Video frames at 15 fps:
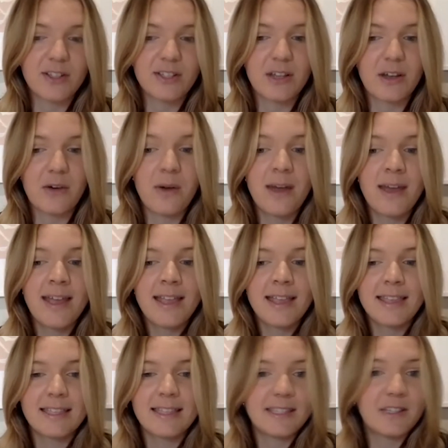So
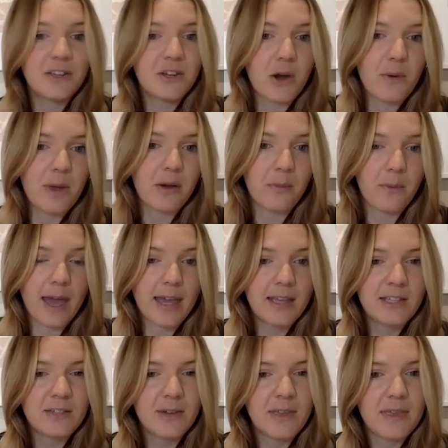this isn't going away.
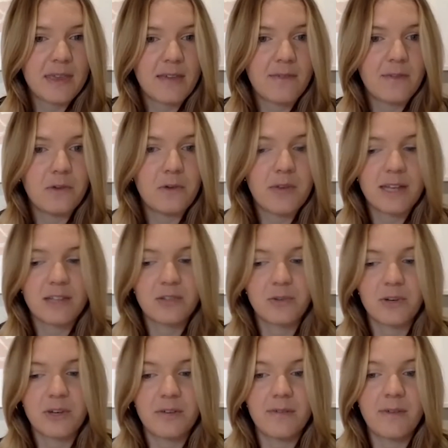So I think if you can sort
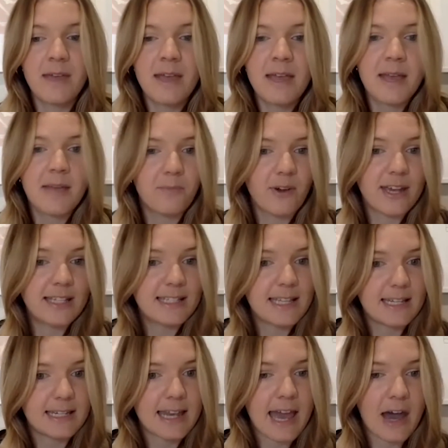of embrace
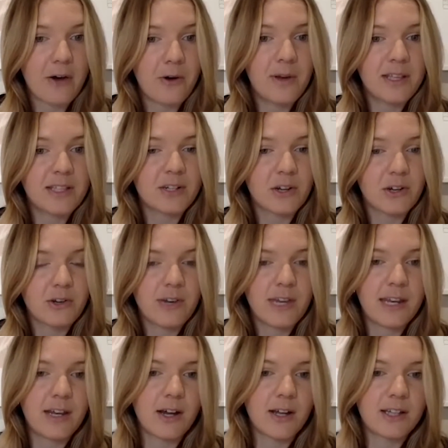it now and start
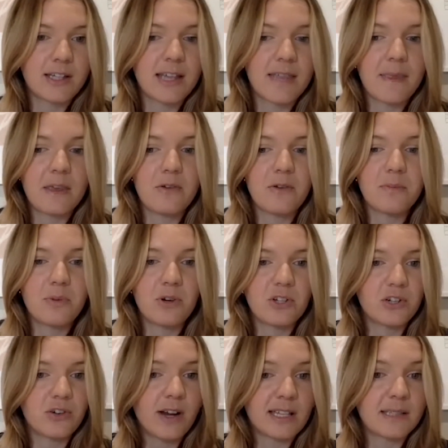creating content that you can push
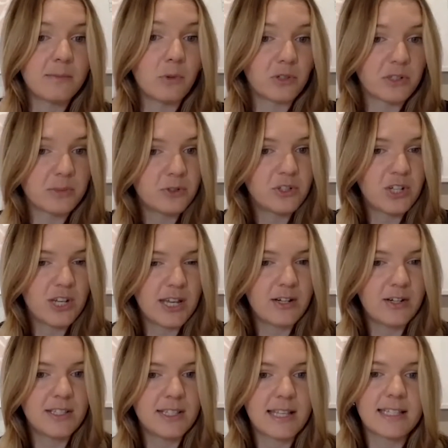across multiple
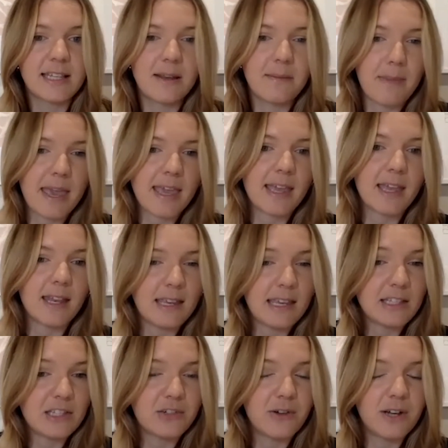channels, that's going to make it
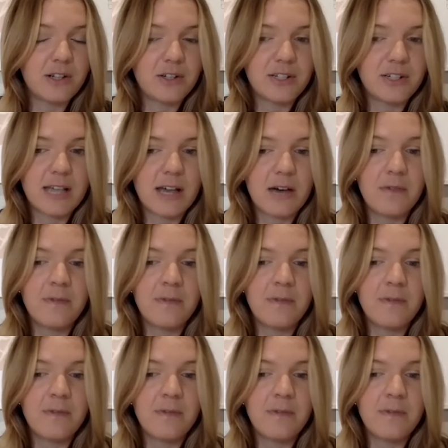easier on yourself.